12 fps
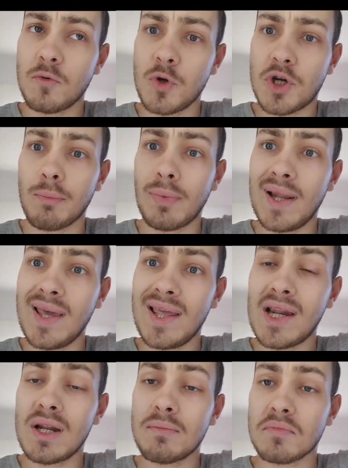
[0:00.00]
which I'm lean
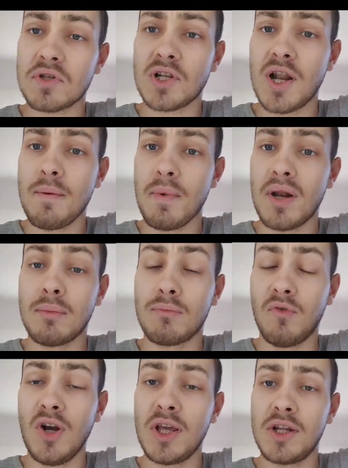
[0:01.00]
and I'm slim and I'm
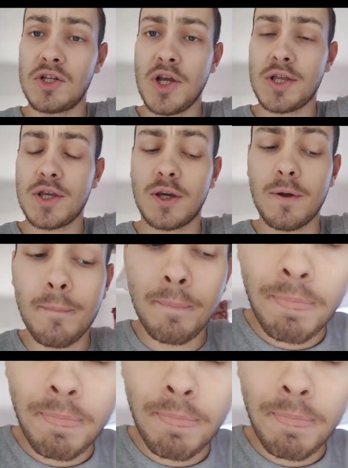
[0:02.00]
really energetic.